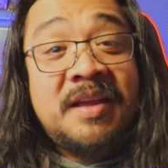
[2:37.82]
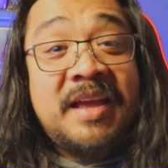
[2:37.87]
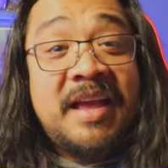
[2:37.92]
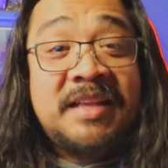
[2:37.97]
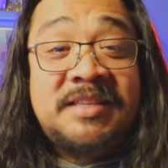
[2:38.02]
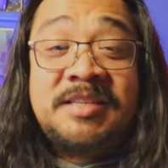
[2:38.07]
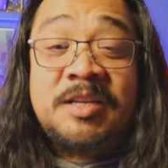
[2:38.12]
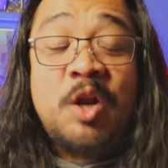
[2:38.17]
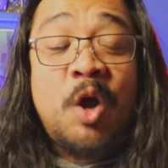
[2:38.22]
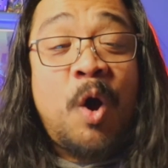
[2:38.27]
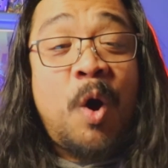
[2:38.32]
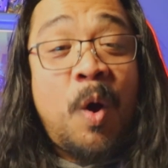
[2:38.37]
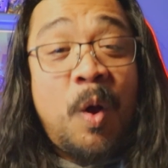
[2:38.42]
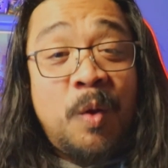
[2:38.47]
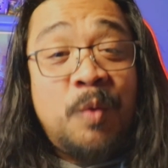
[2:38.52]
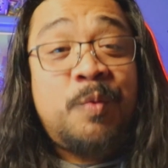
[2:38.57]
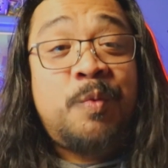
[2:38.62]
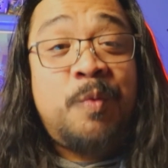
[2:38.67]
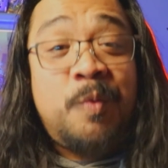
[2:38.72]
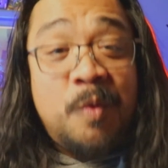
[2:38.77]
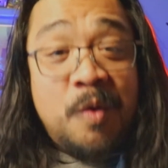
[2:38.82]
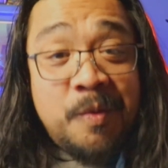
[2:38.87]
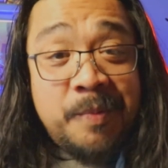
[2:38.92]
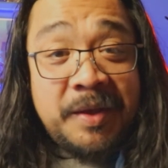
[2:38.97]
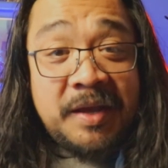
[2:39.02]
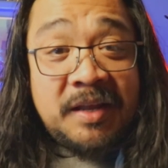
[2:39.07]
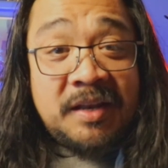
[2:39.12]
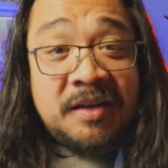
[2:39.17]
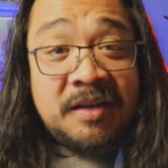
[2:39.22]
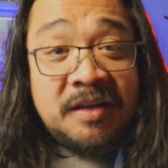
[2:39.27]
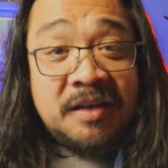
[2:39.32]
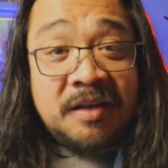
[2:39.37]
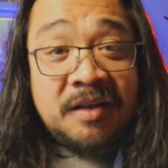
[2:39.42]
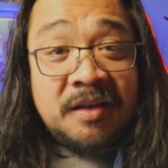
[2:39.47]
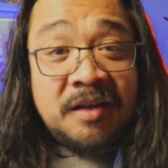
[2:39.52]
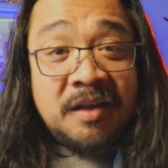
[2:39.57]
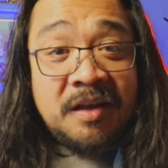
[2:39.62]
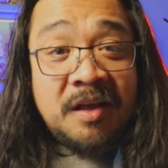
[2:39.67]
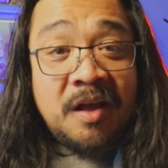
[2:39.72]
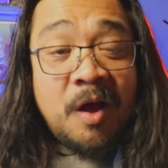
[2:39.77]
it's an all-woman,
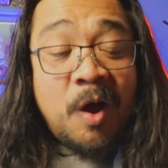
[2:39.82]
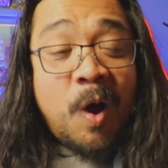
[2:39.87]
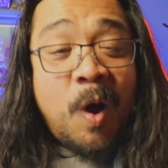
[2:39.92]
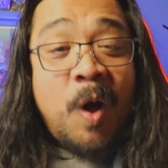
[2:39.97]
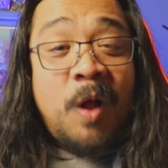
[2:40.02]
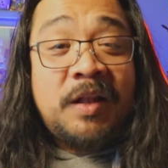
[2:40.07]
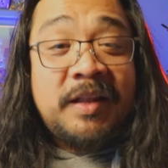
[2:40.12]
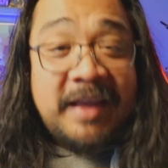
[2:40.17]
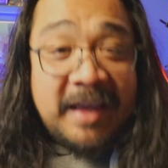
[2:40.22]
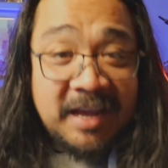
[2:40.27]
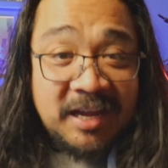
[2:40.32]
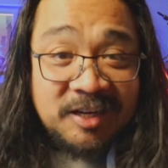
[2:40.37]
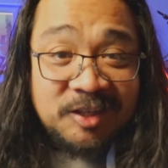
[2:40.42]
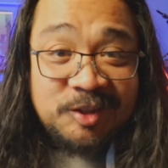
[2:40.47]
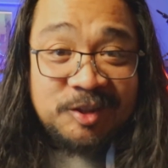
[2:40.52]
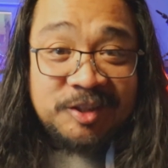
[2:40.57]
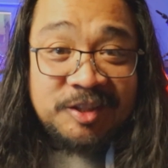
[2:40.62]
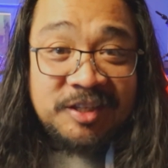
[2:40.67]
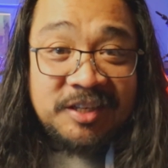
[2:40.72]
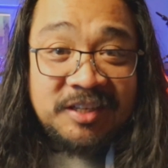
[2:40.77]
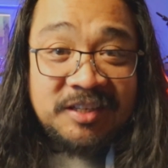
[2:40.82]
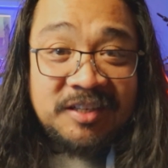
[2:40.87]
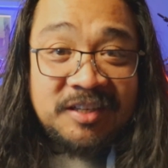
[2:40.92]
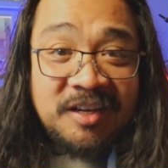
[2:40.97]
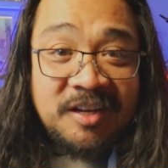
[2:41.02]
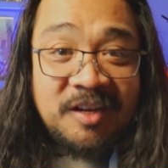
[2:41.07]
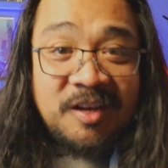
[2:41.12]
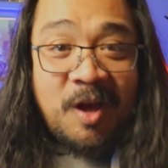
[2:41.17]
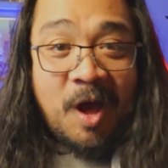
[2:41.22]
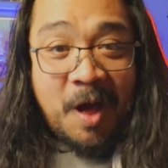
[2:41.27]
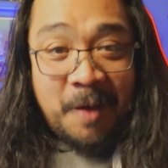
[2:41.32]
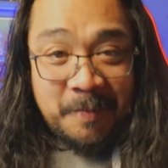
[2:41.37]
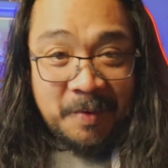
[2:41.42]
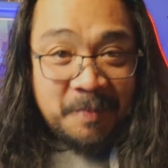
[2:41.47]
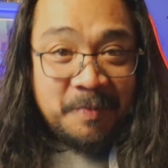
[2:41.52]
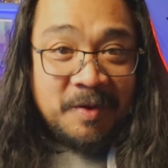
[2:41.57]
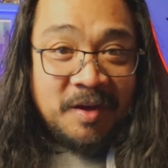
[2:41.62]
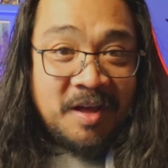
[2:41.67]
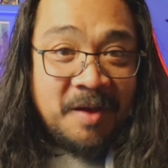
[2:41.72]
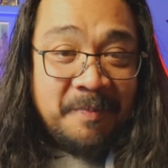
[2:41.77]
all-Asian
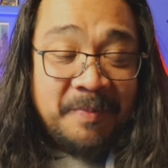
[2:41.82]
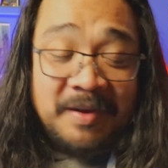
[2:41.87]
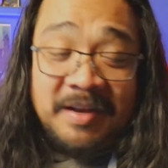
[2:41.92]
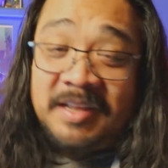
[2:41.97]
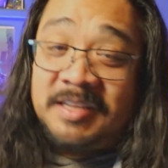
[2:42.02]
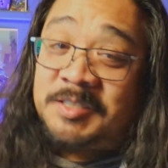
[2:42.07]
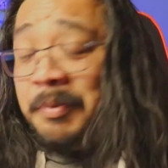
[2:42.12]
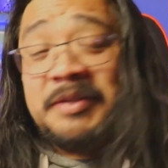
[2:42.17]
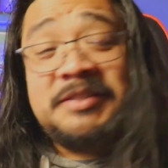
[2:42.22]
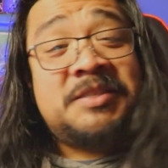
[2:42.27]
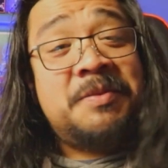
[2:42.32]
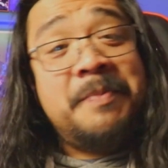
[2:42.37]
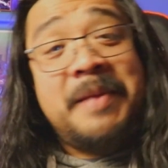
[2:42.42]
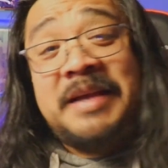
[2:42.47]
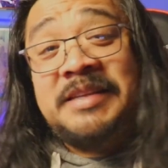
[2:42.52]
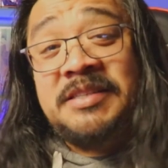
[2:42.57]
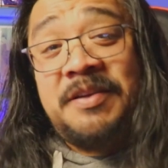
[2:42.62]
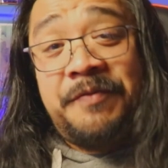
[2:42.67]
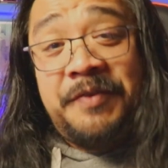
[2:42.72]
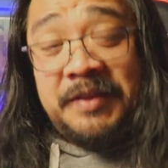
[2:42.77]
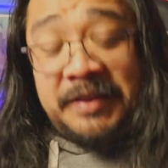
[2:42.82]
comic book company. Plus the Mask of